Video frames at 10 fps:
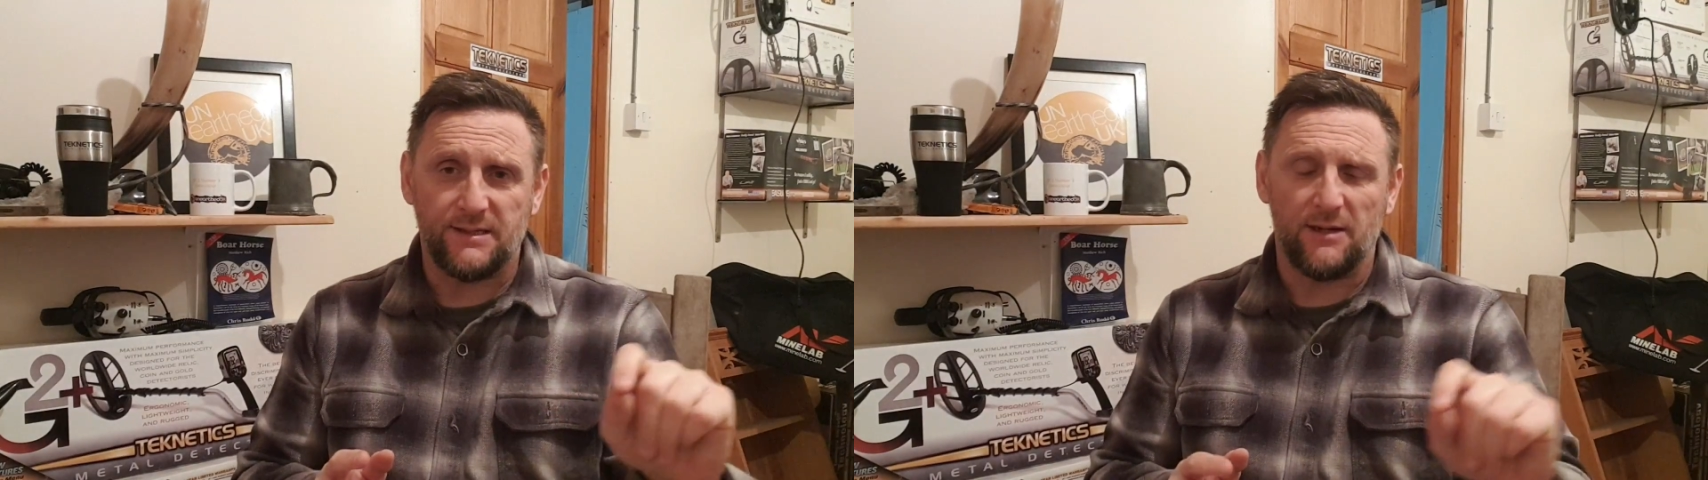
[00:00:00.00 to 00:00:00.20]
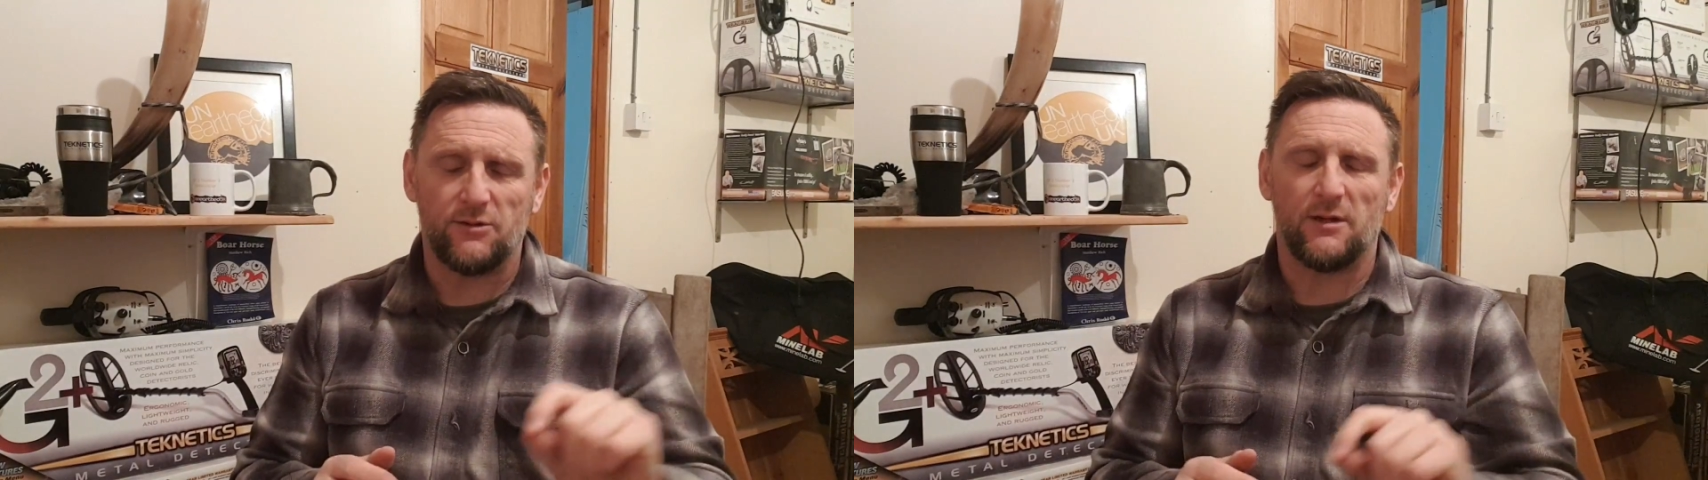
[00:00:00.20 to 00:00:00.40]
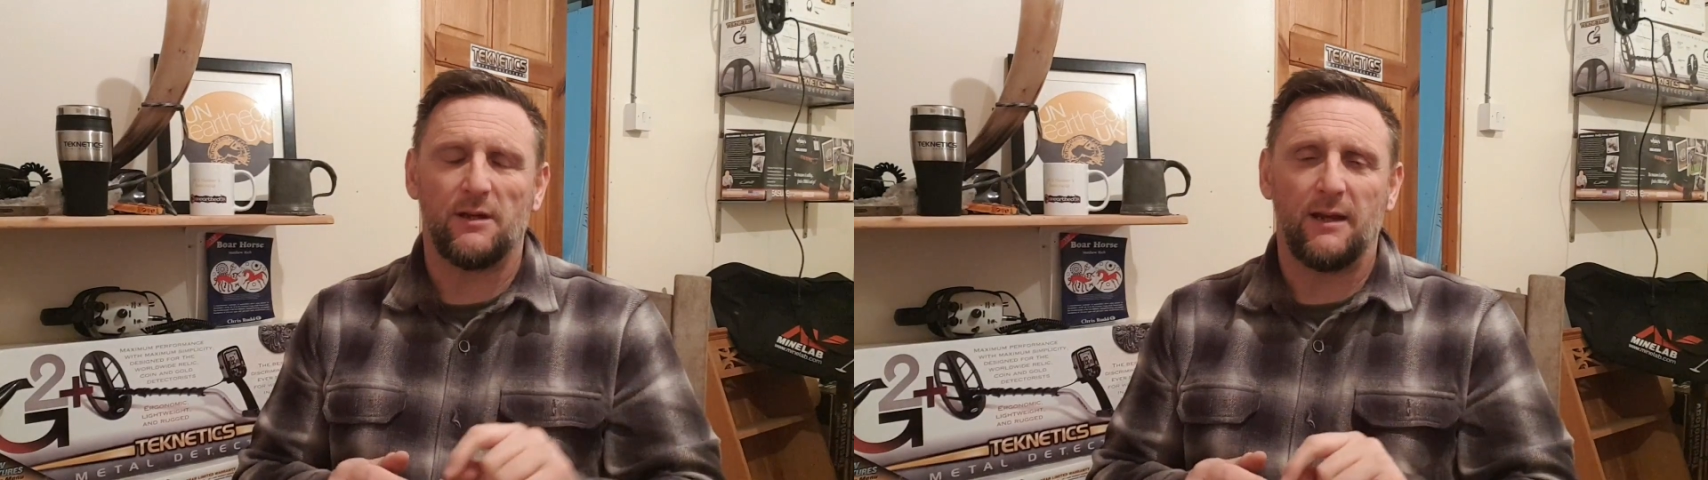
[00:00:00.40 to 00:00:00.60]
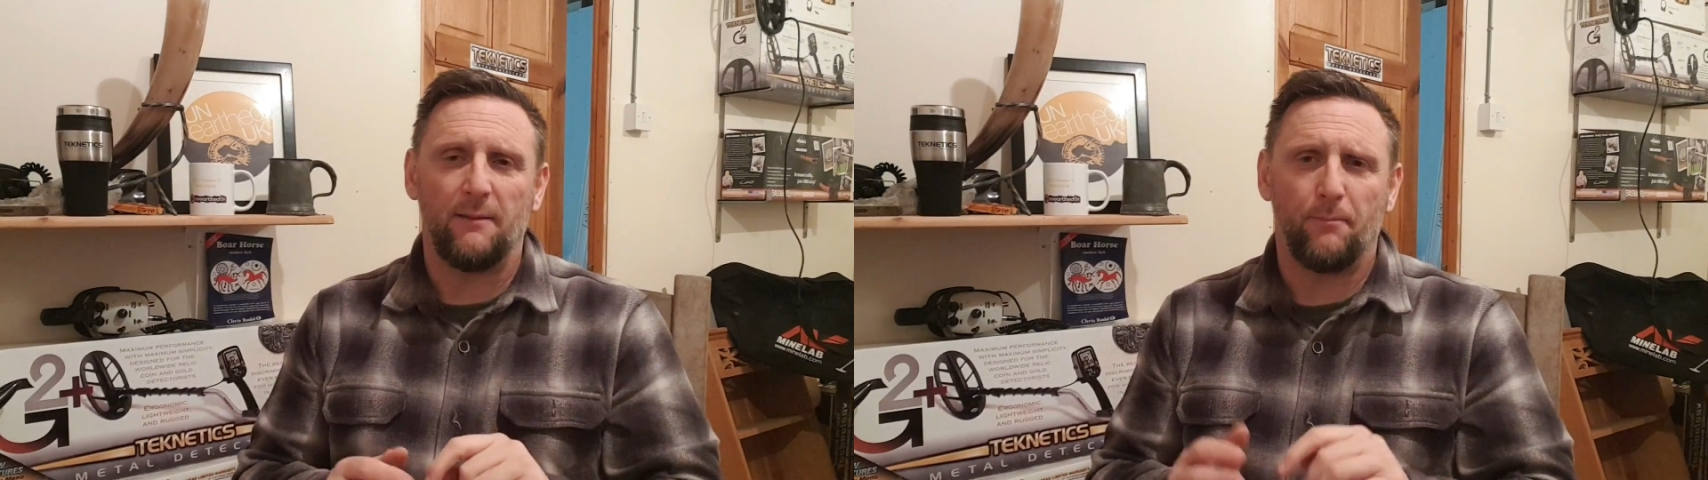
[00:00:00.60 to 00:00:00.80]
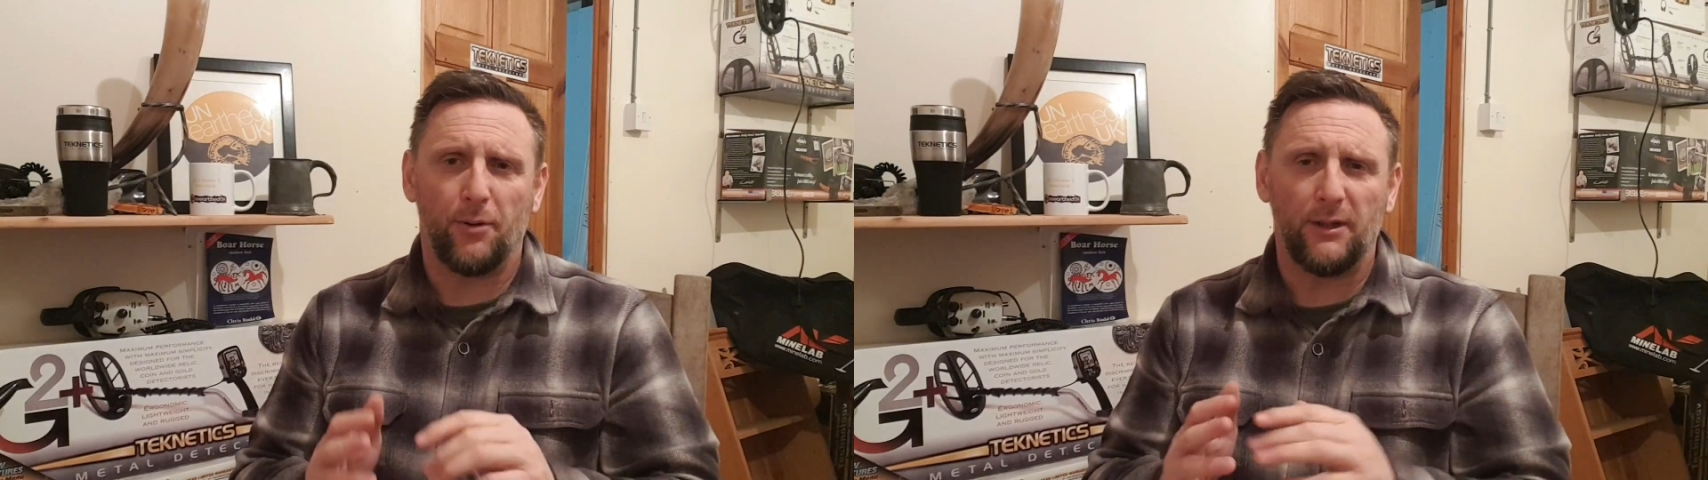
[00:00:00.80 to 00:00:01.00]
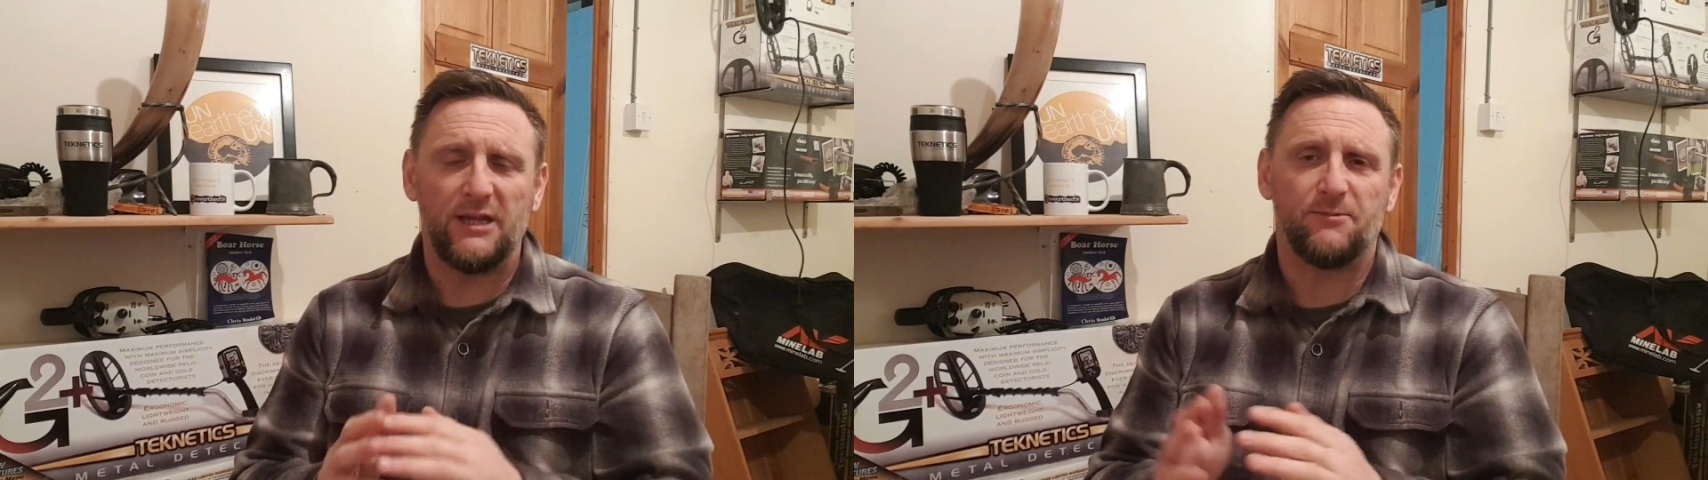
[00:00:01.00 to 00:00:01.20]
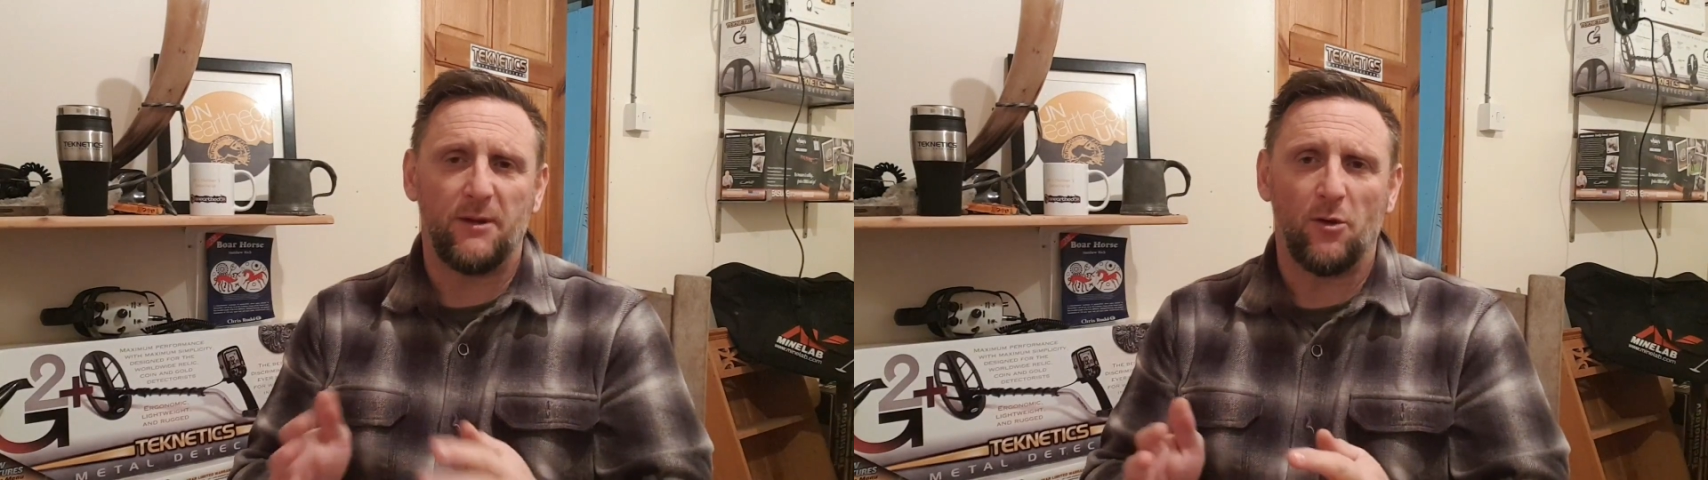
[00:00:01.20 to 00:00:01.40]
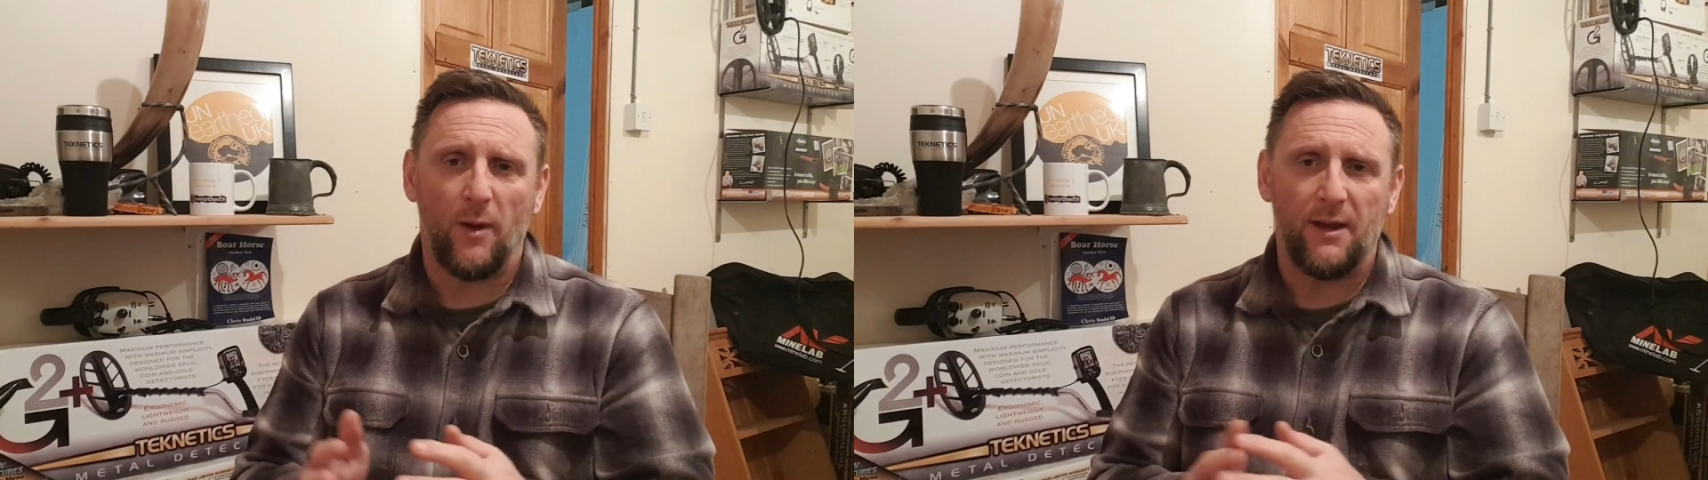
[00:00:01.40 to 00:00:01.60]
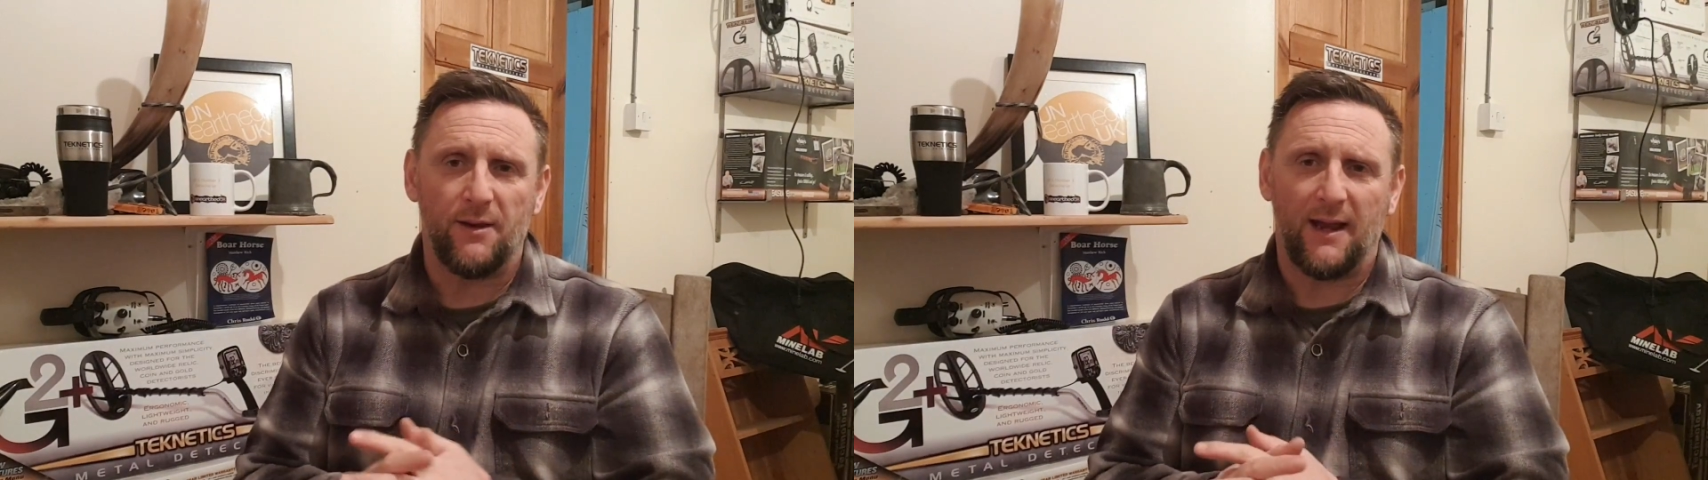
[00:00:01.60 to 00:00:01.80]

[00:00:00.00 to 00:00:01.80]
It pleased me no end.